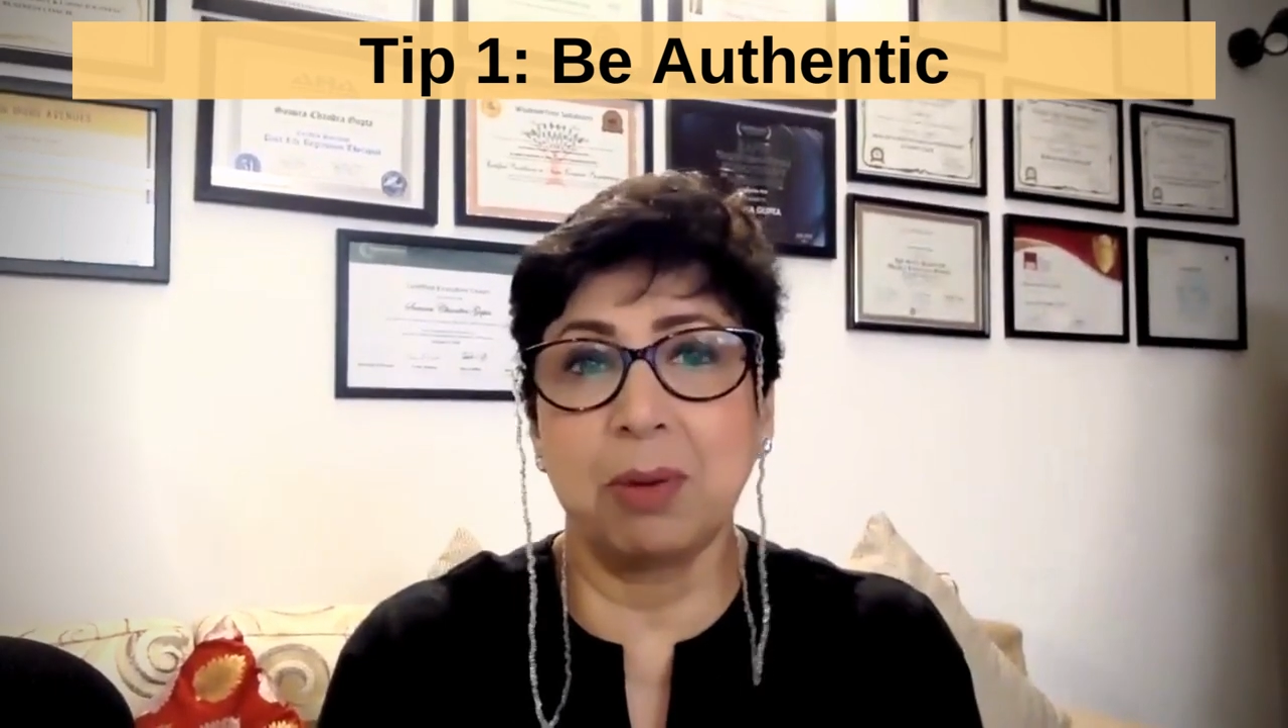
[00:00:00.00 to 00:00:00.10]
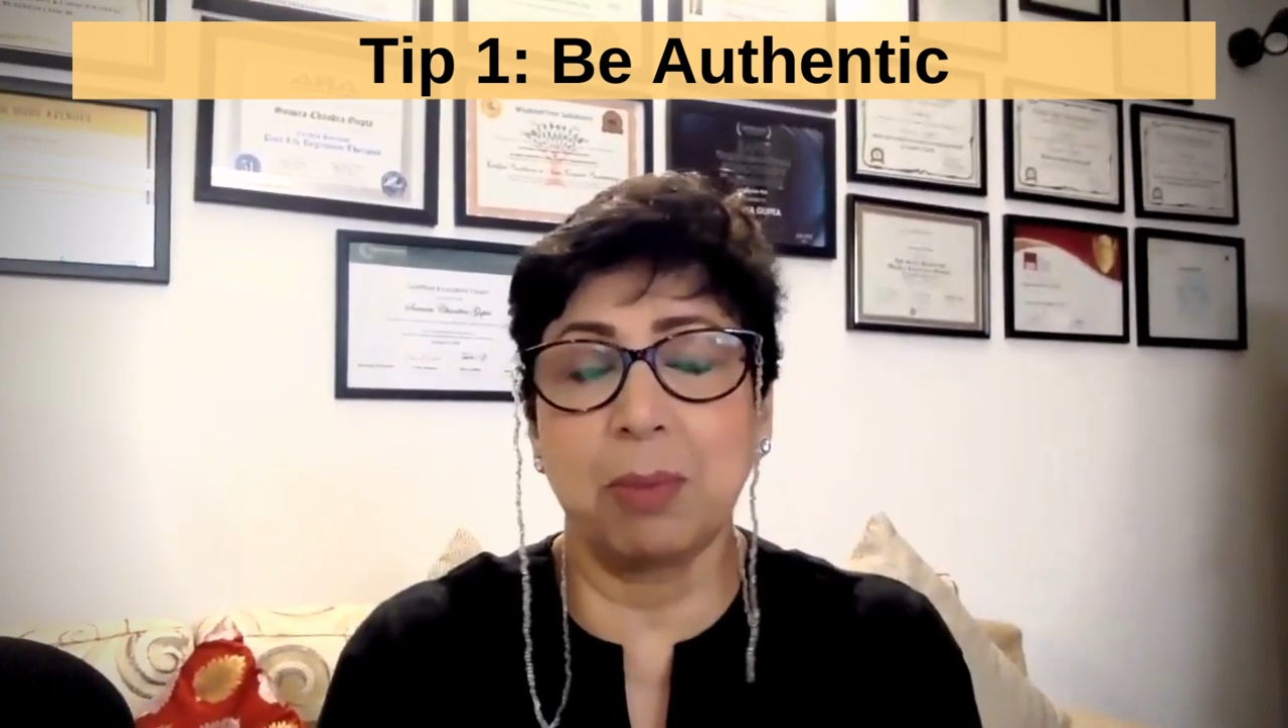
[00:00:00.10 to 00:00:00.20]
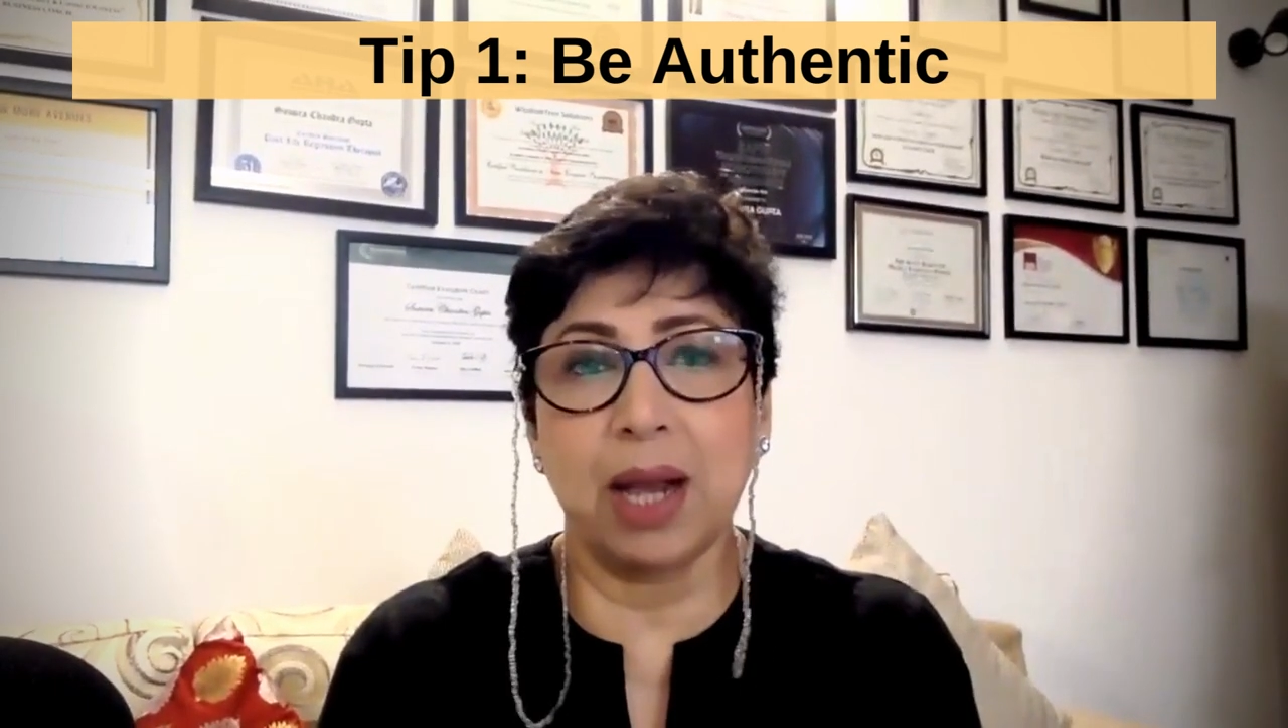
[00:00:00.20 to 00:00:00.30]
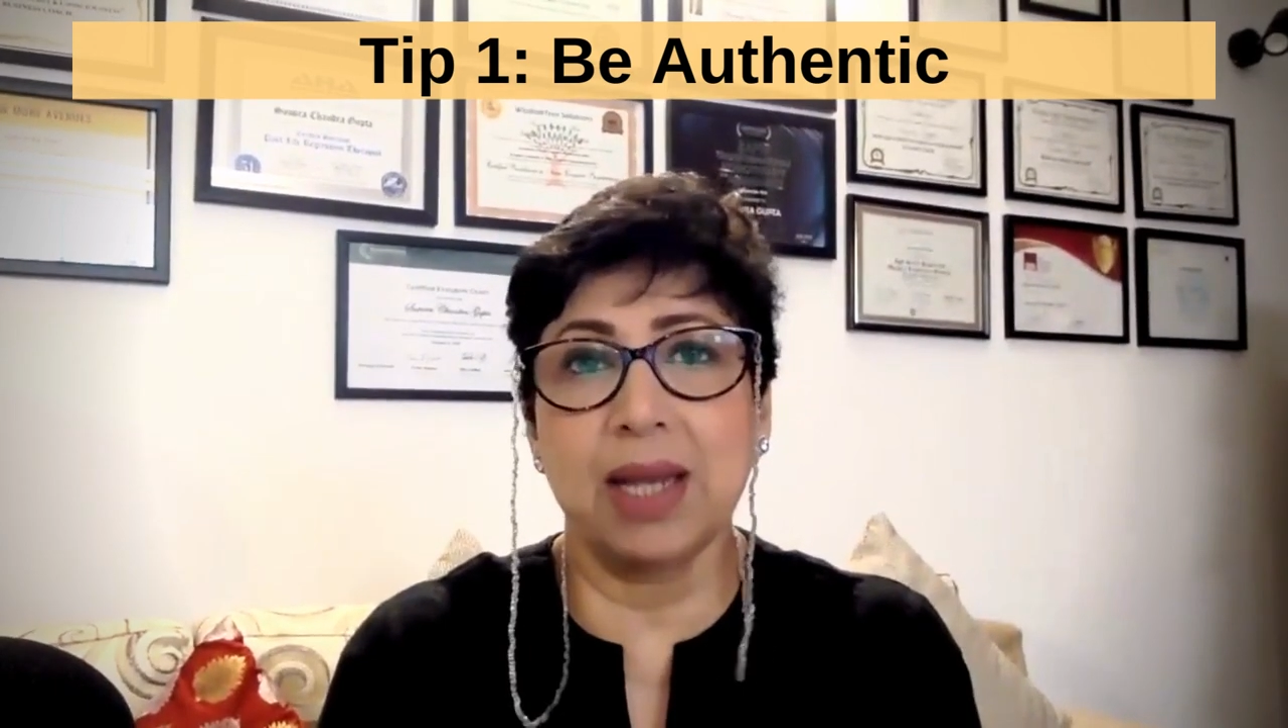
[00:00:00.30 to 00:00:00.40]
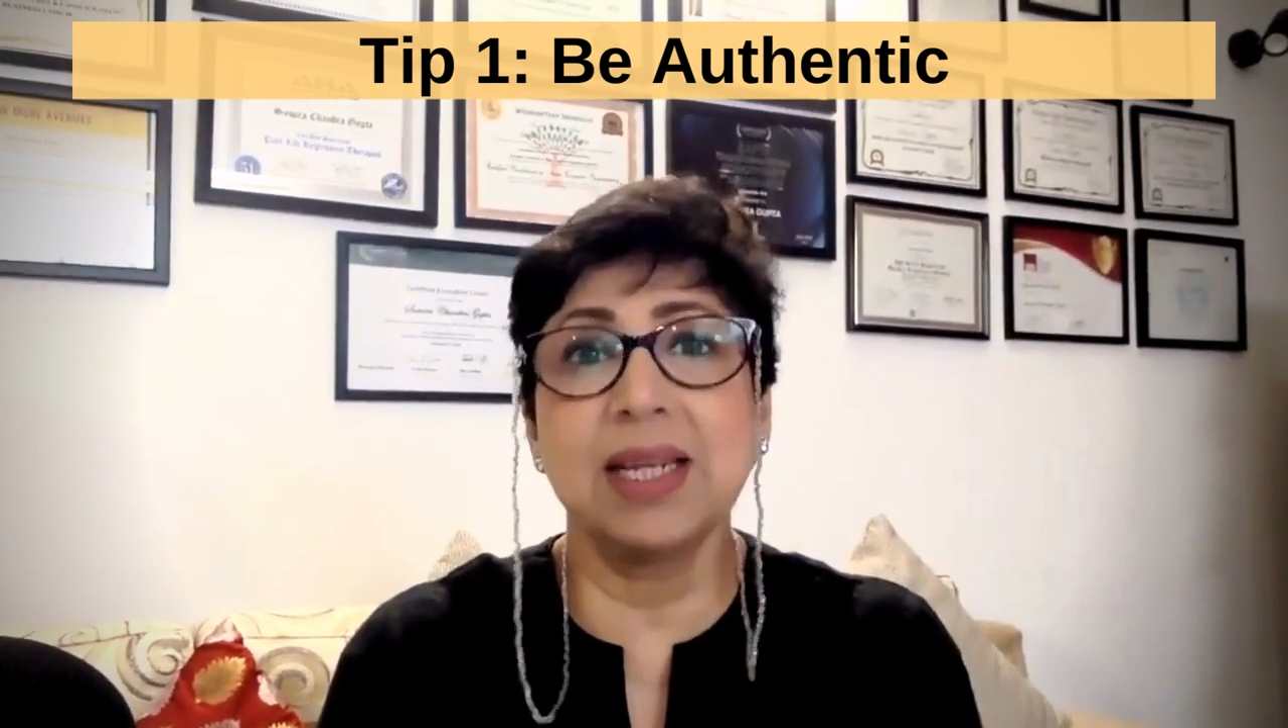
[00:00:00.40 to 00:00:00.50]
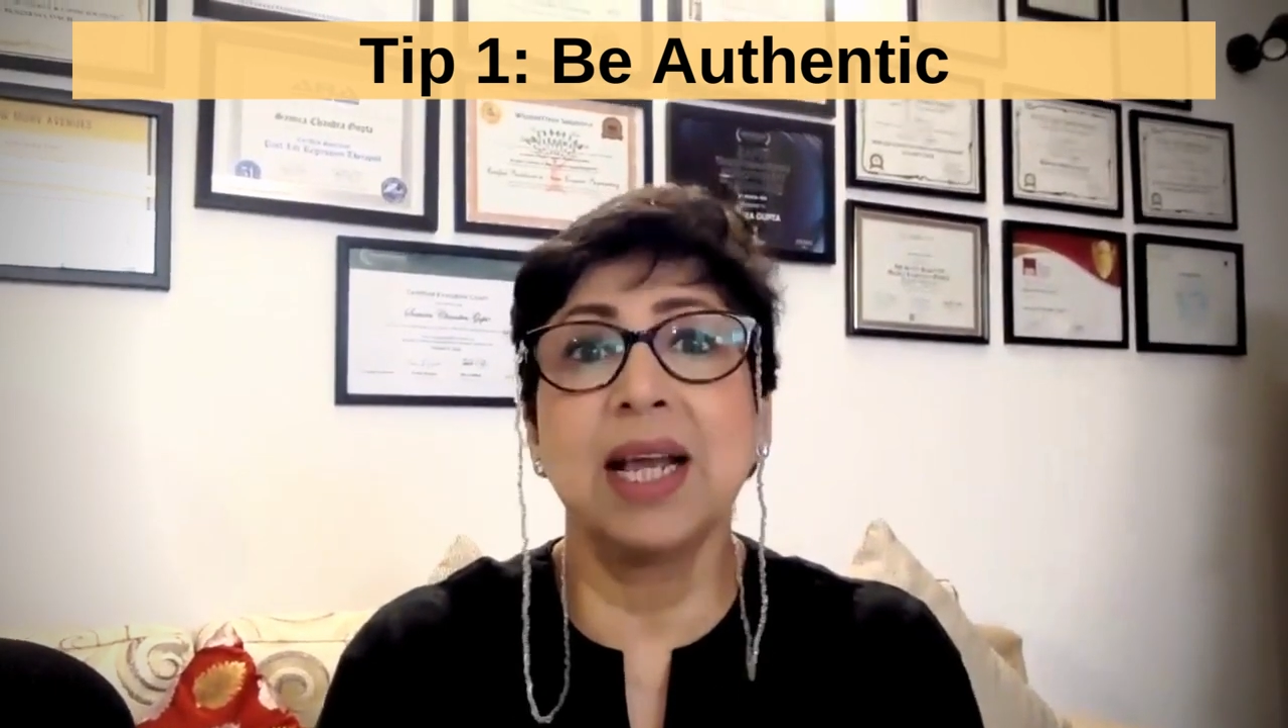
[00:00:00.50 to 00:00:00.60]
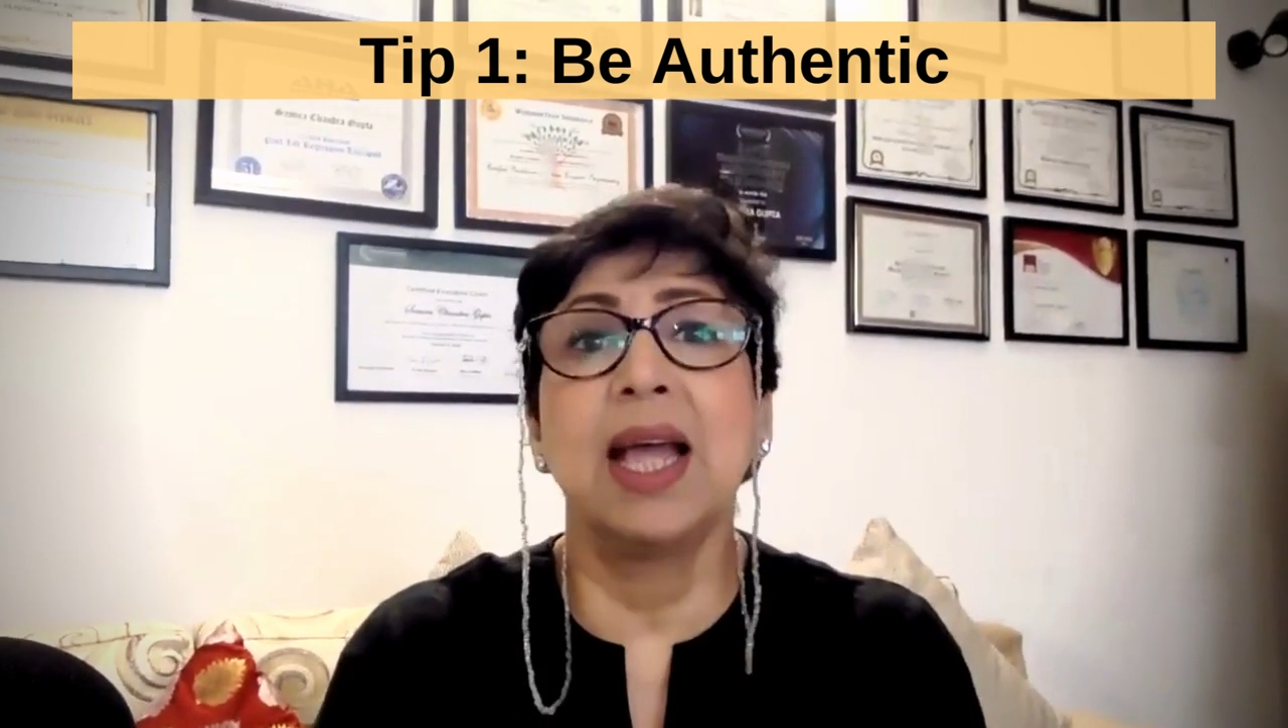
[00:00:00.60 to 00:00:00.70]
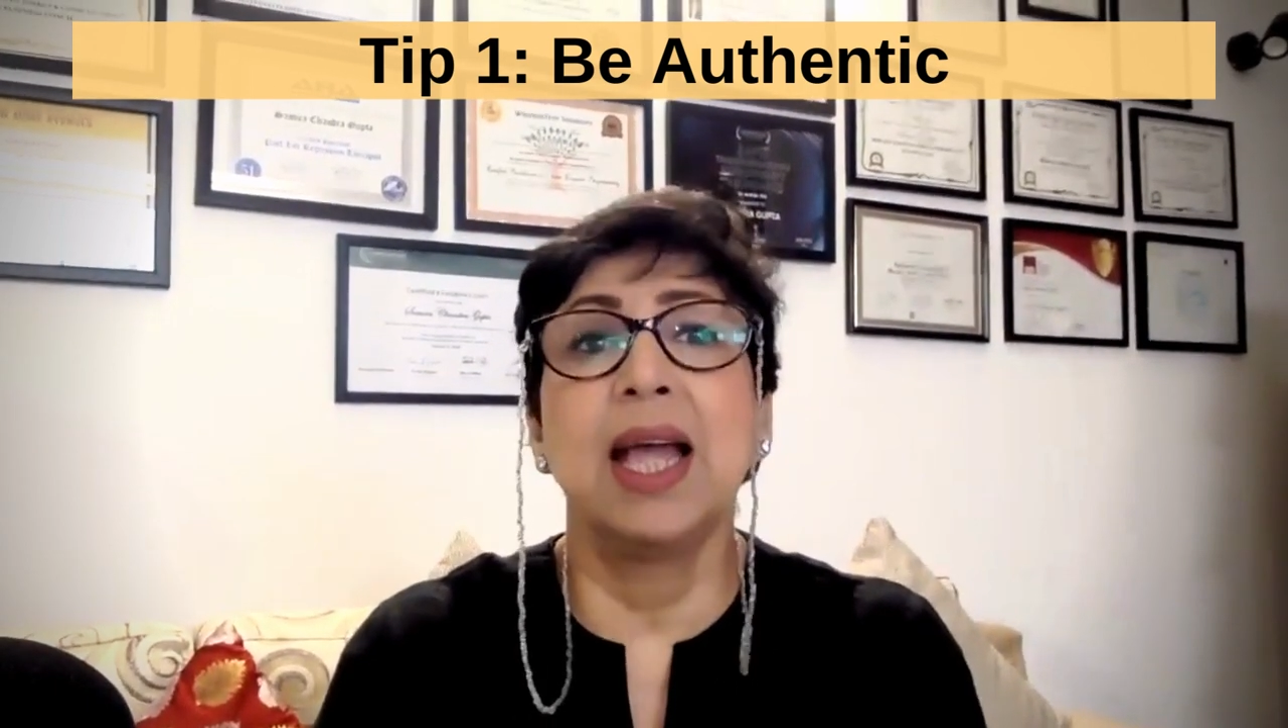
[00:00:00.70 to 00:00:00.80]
in mind.